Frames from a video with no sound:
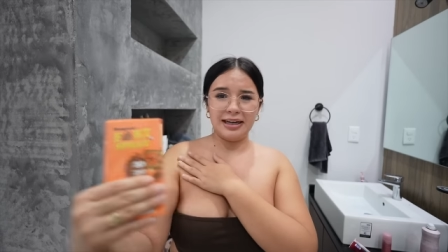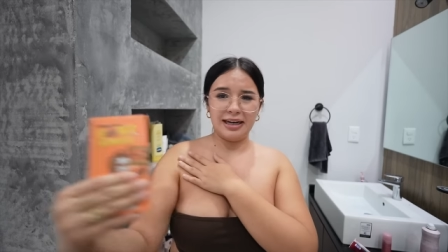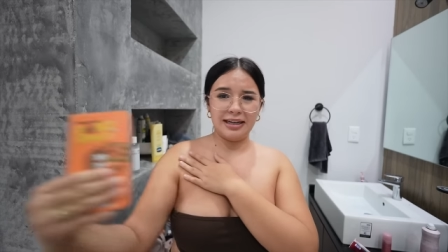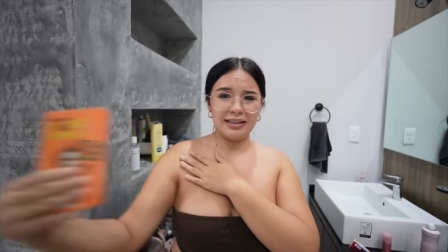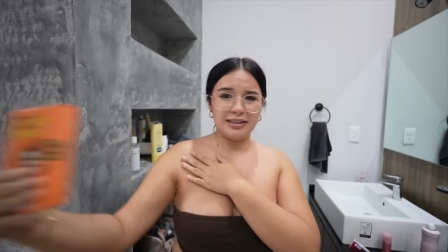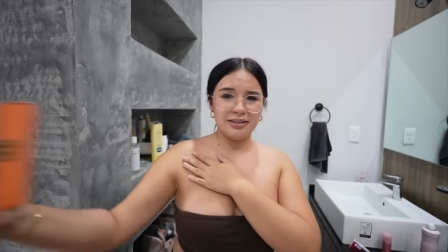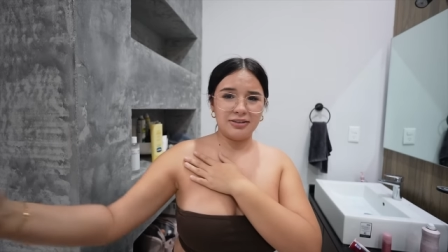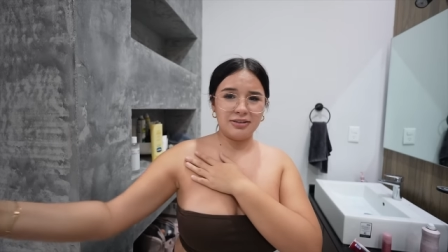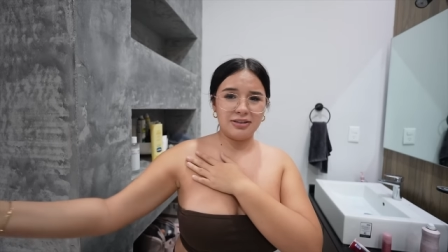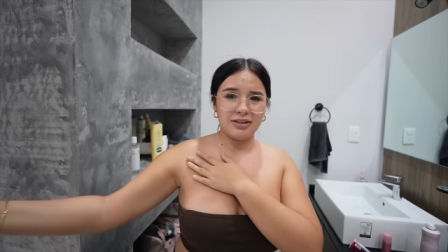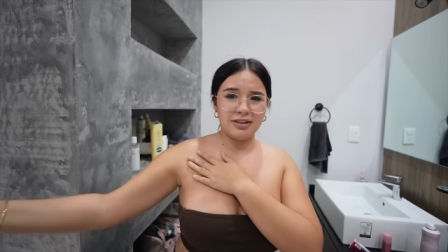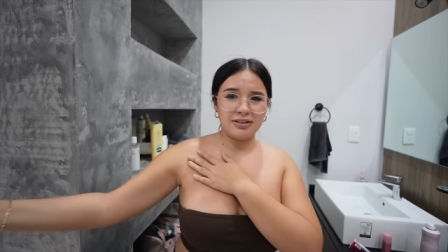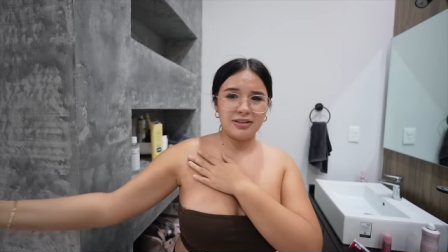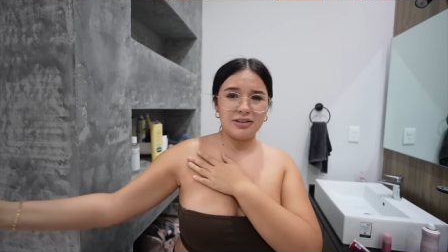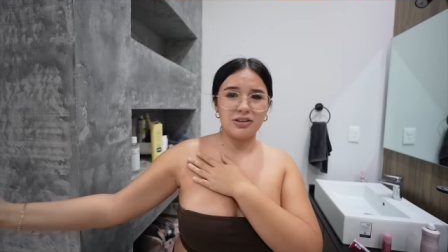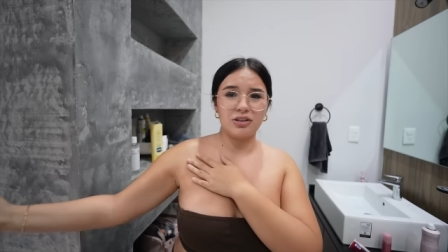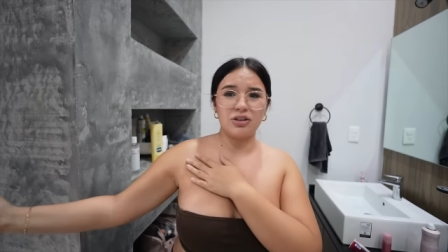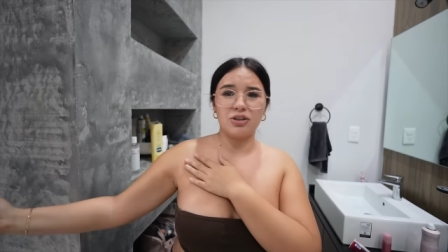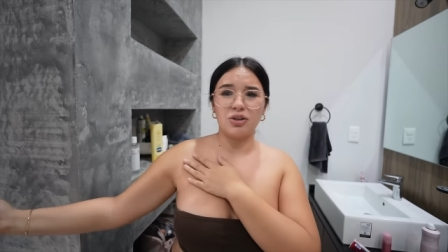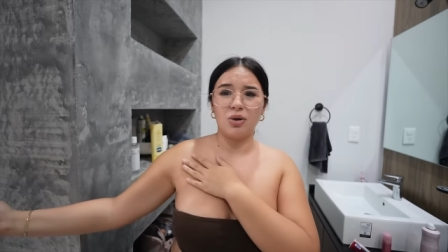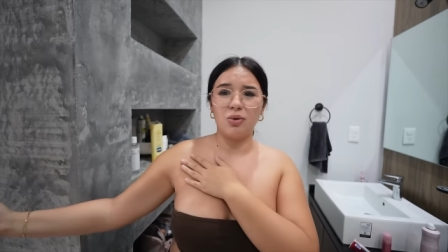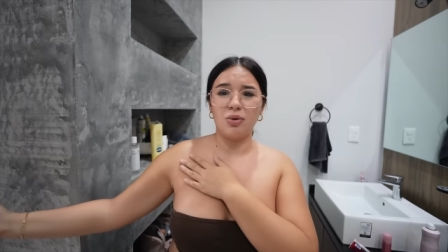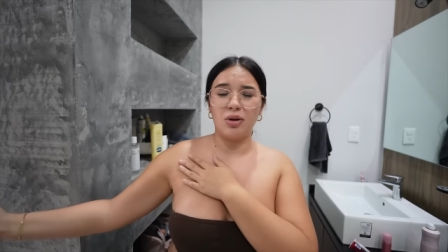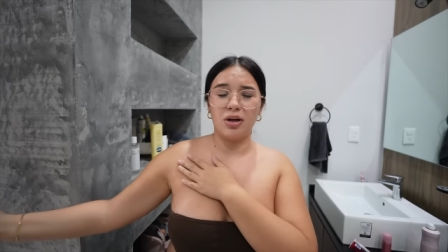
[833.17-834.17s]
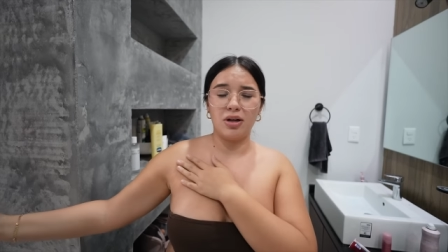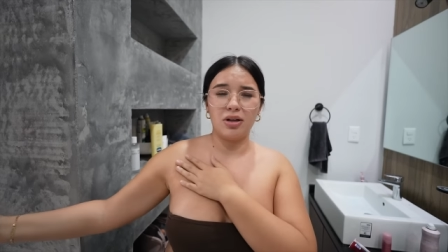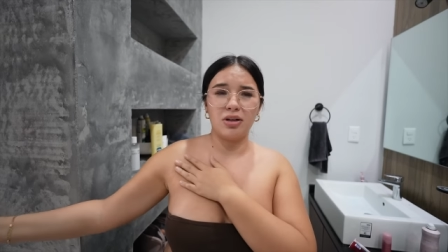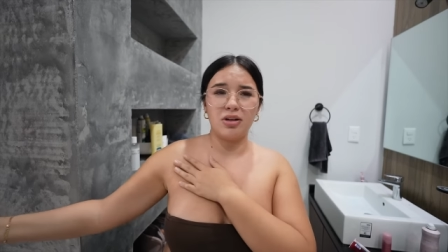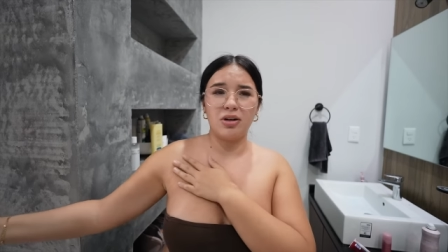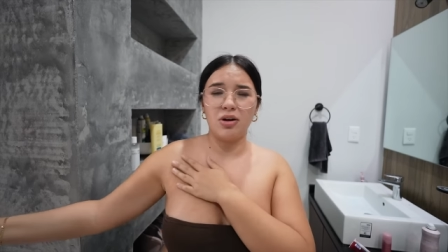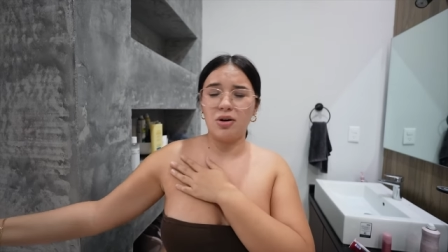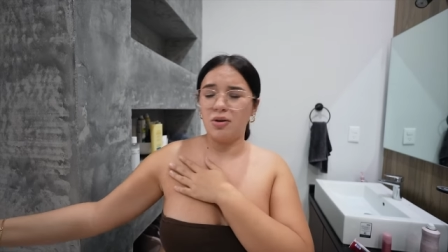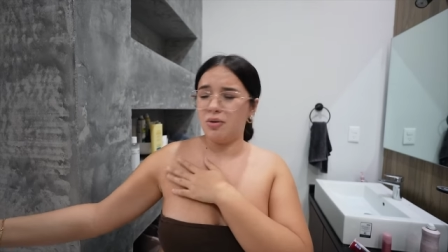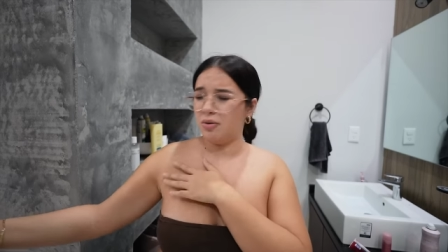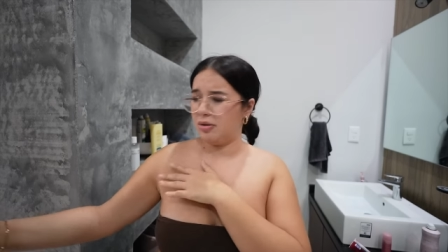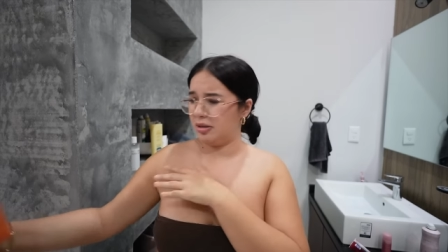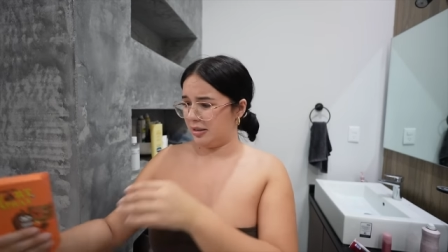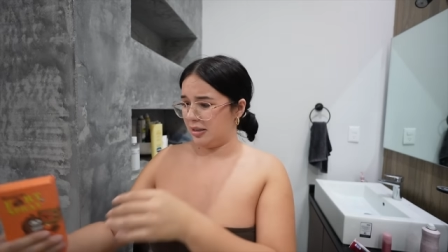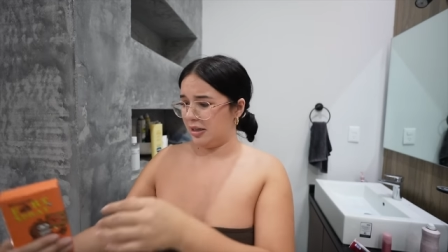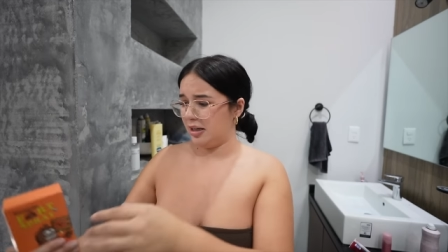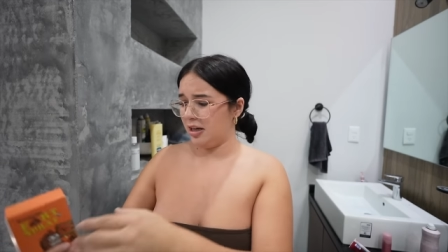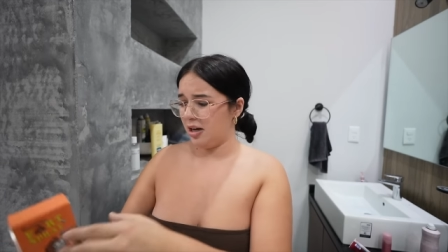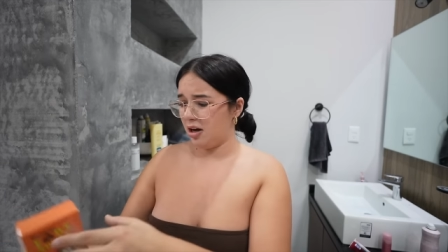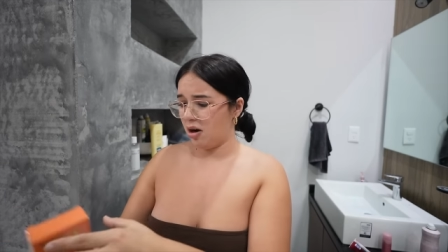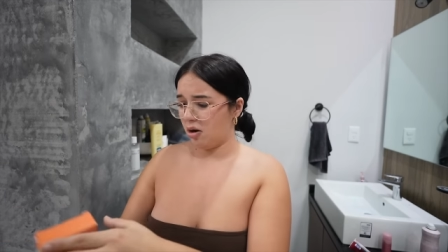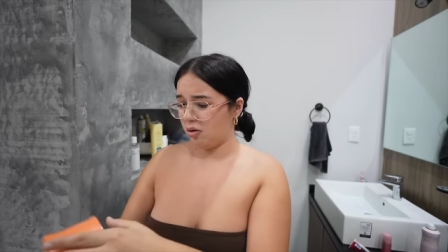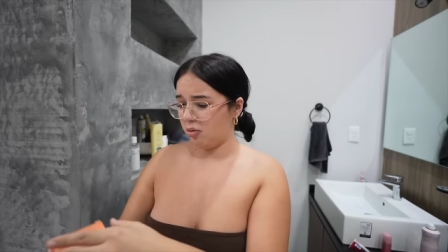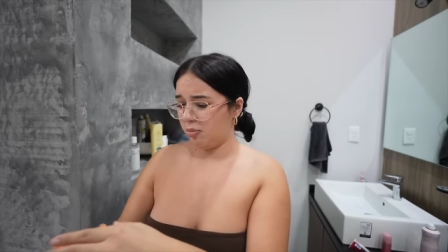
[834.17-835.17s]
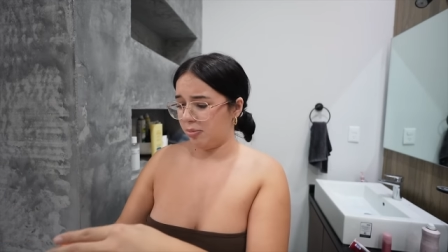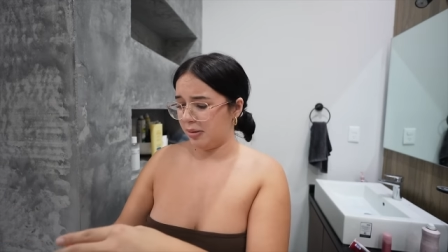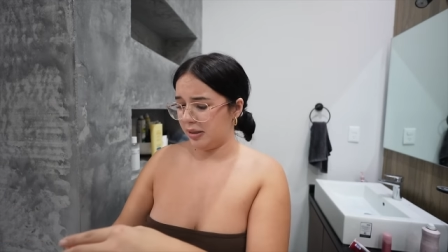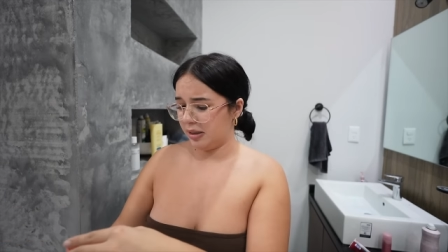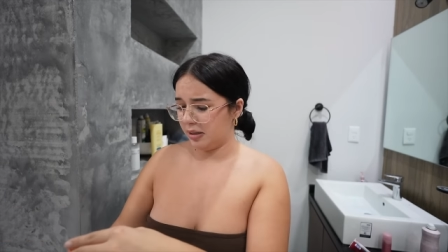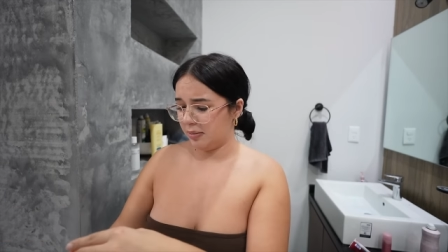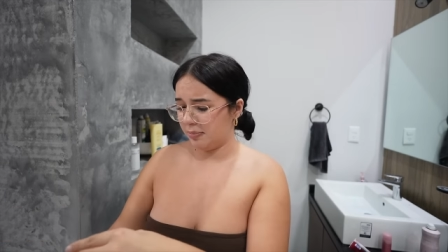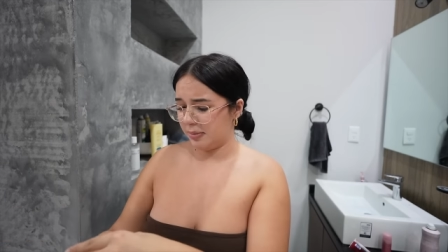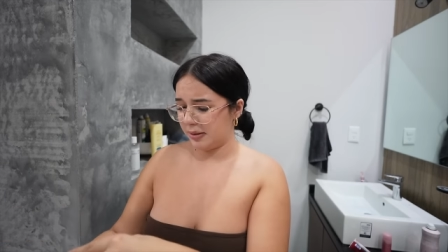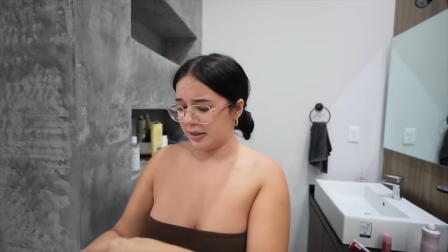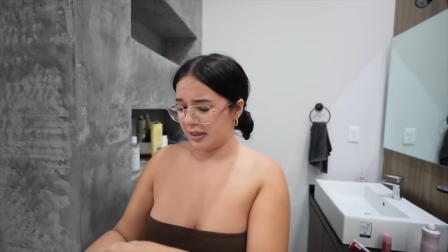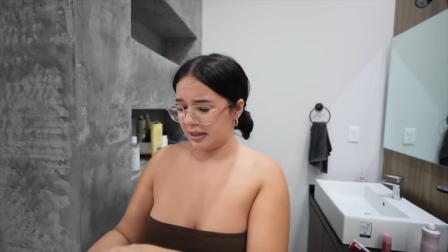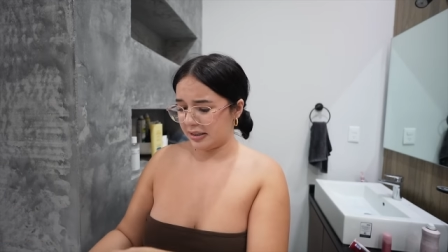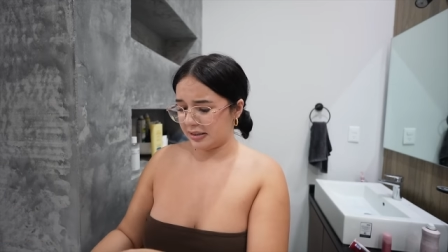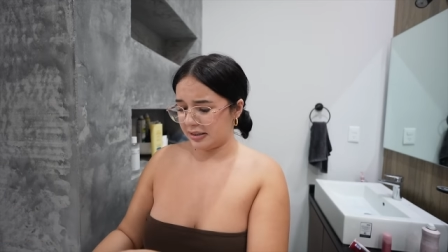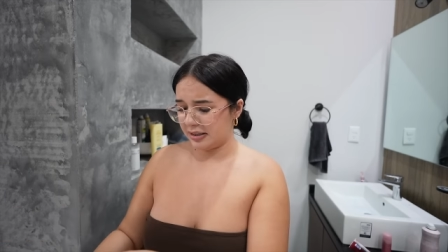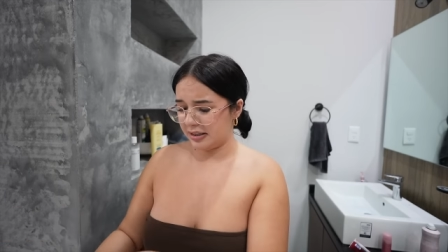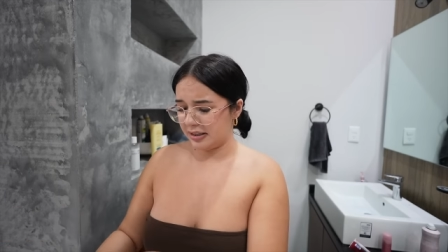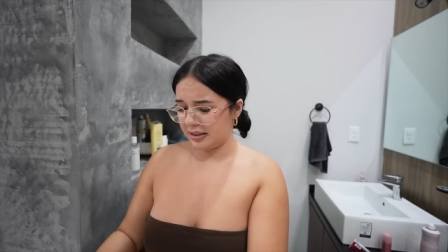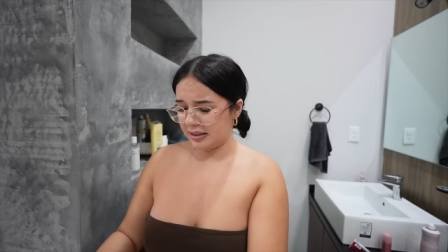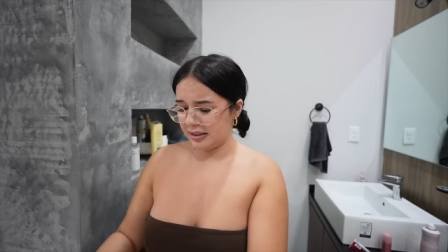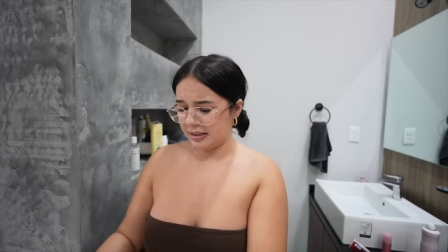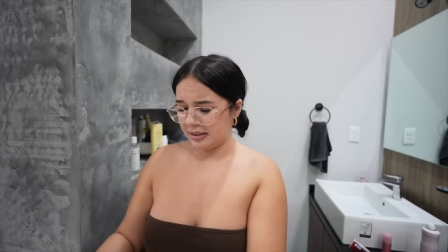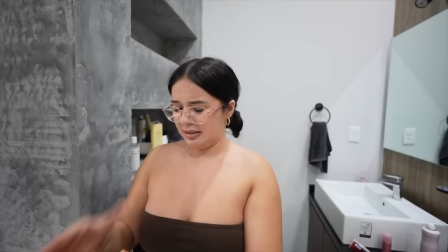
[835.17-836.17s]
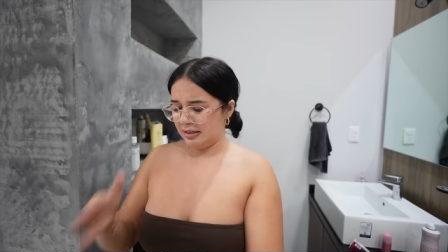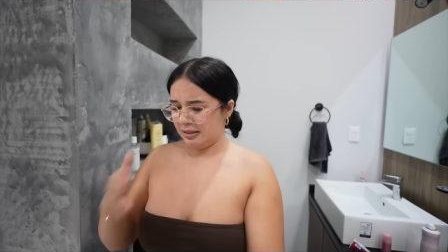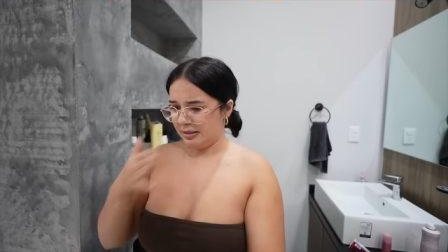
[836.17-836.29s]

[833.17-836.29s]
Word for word: I literally got this so long ago. Did it open up on accident?